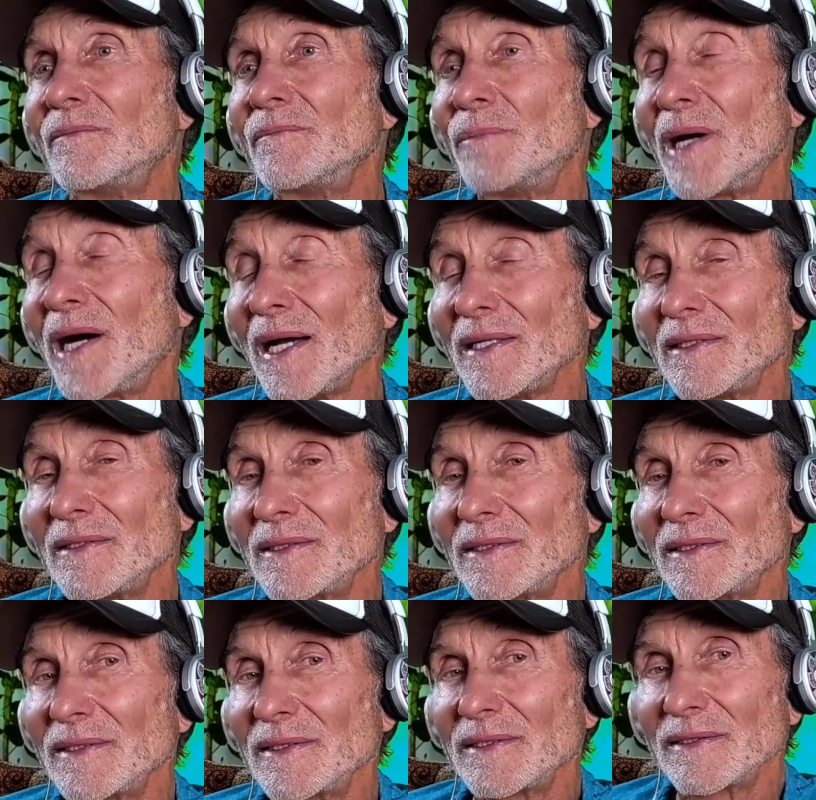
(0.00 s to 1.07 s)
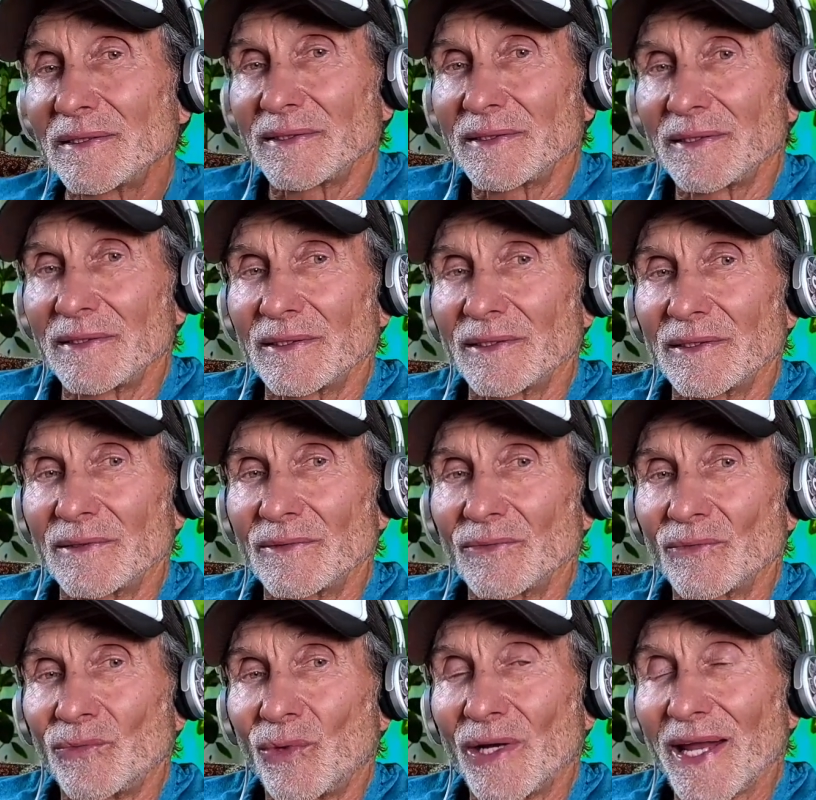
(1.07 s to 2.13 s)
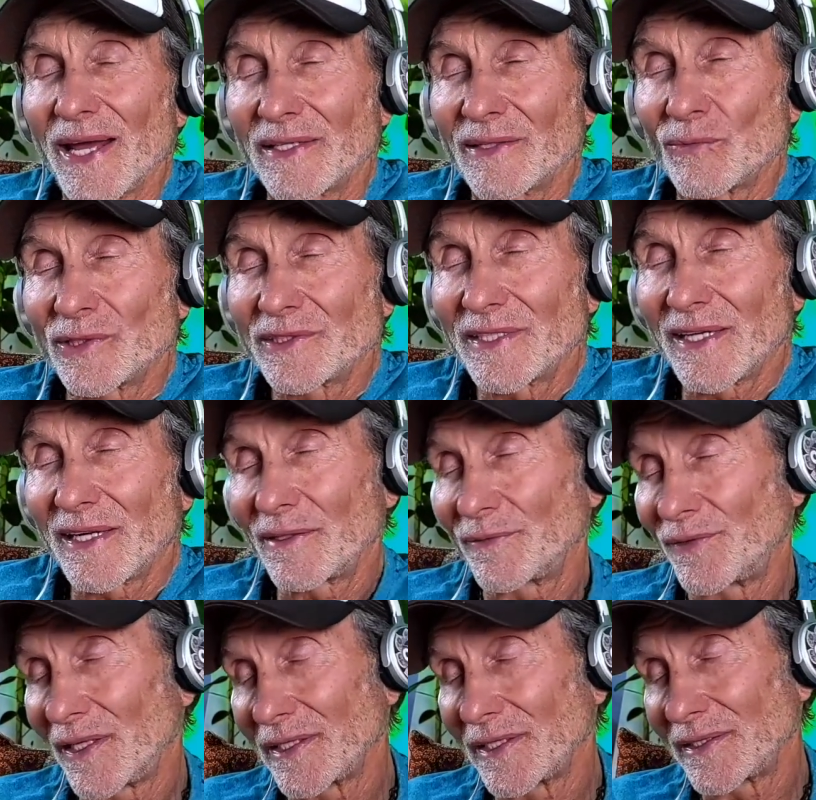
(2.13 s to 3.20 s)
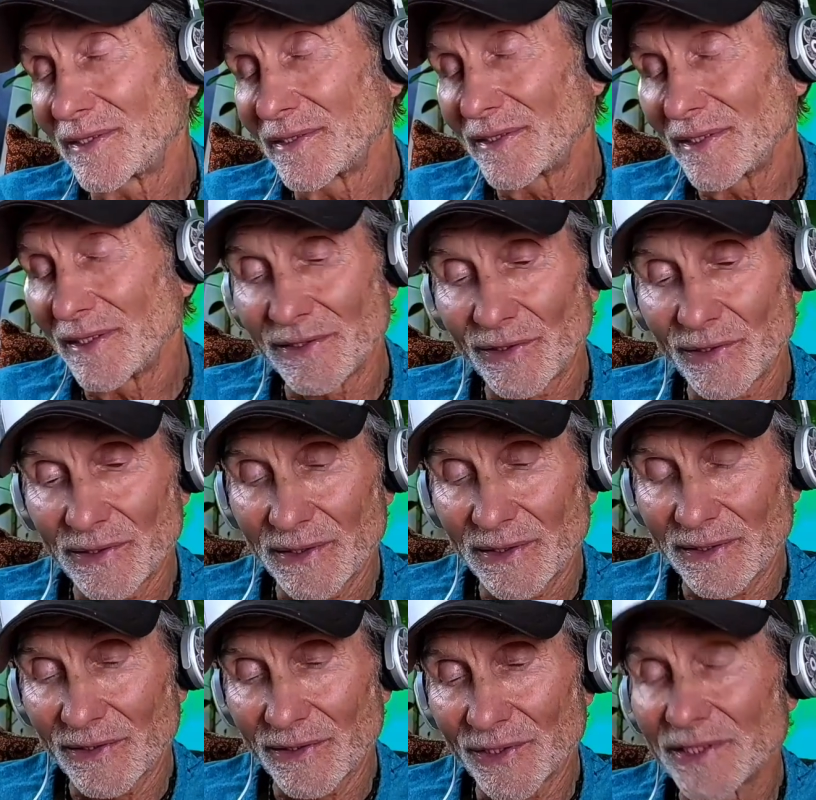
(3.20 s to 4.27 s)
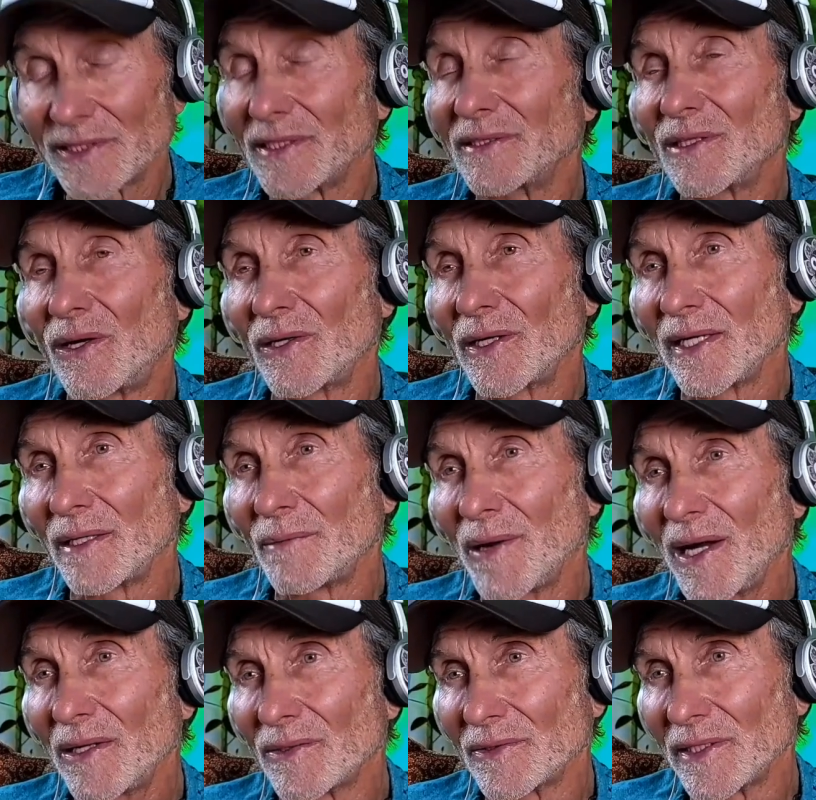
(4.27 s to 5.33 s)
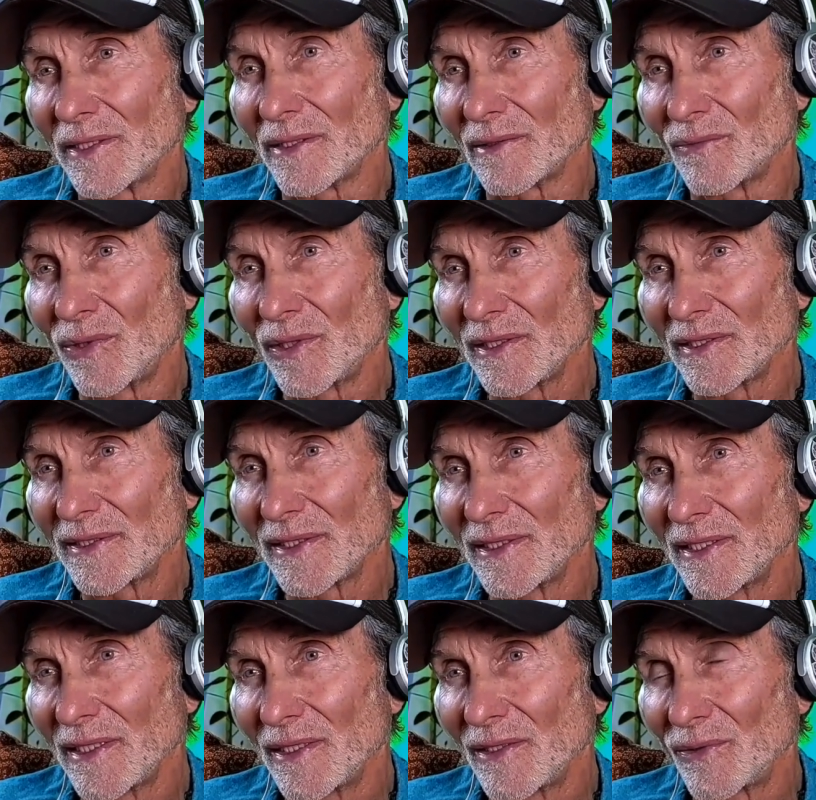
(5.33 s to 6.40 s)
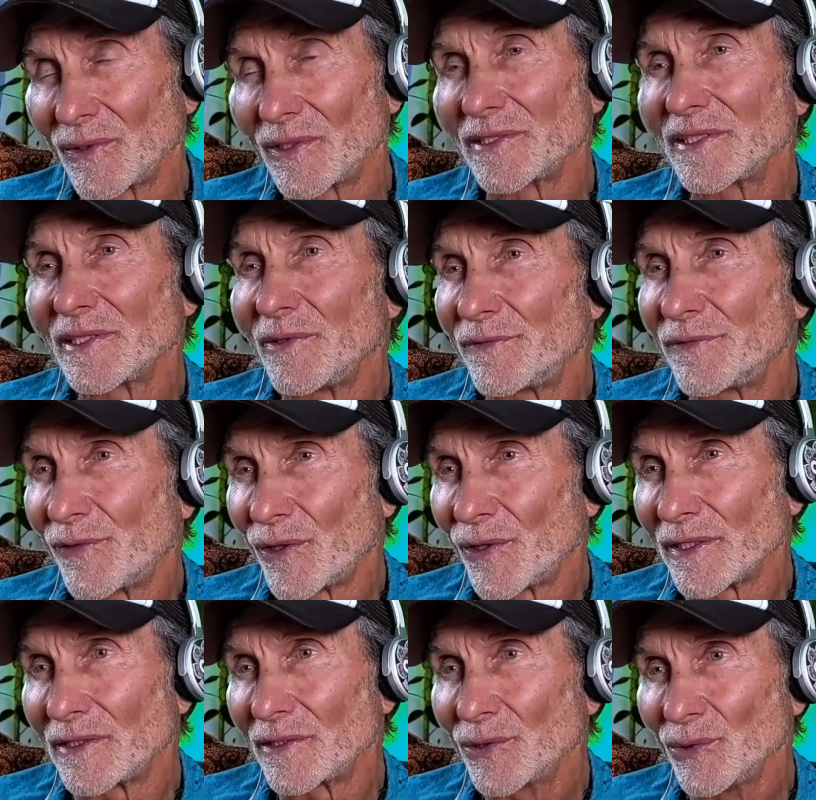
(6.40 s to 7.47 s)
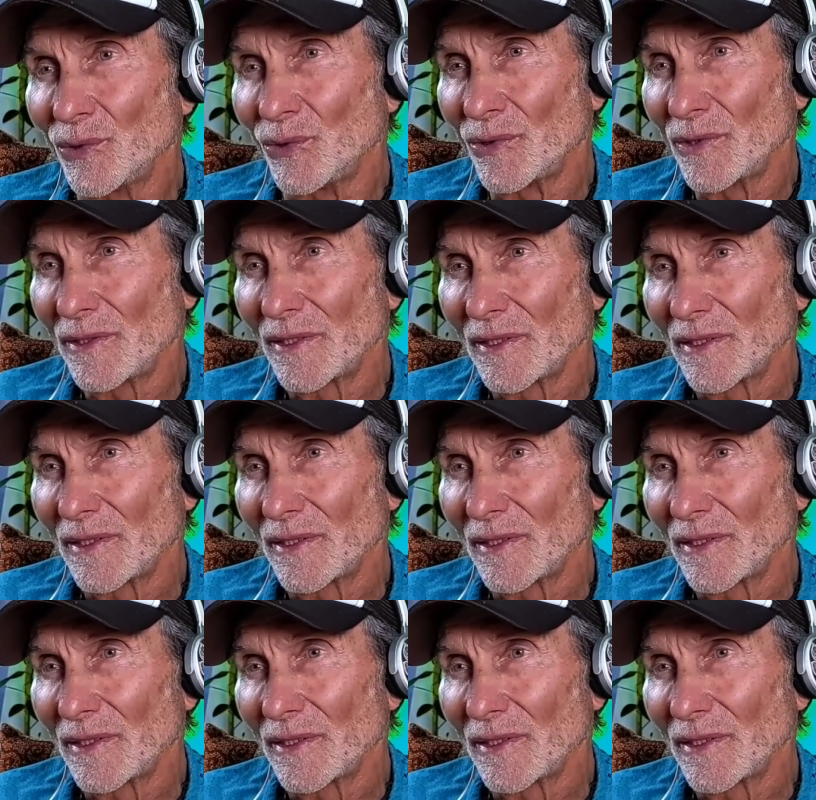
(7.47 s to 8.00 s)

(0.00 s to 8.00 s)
But what sacrifice is Krishna talking about here? What is he referring to?